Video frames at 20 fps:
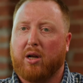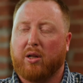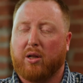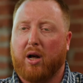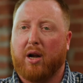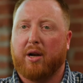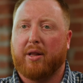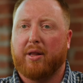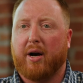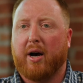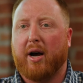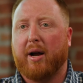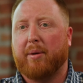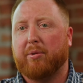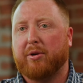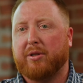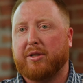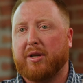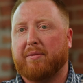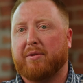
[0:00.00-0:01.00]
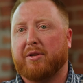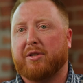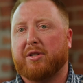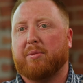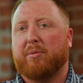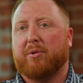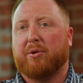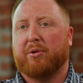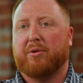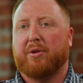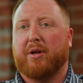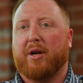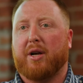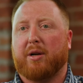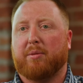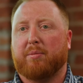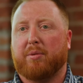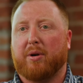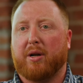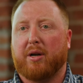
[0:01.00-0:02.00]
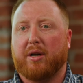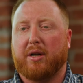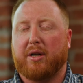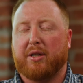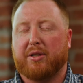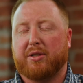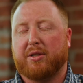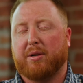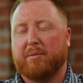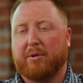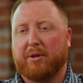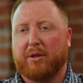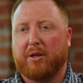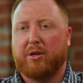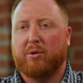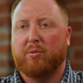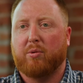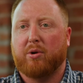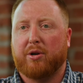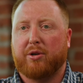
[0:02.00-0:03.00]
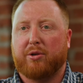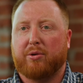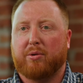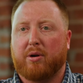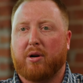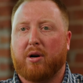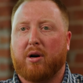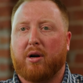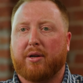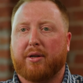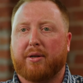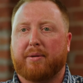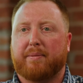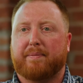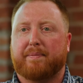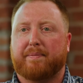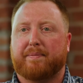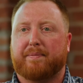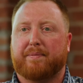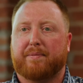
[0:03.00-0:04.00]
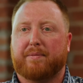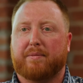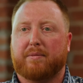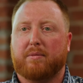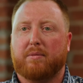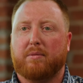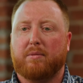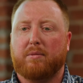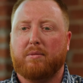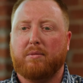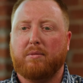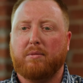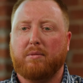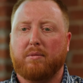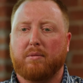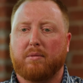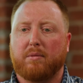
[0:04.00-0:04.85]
lot of the hybrids have the similar thing, but it is something that you want to do on a Honda. On a Honda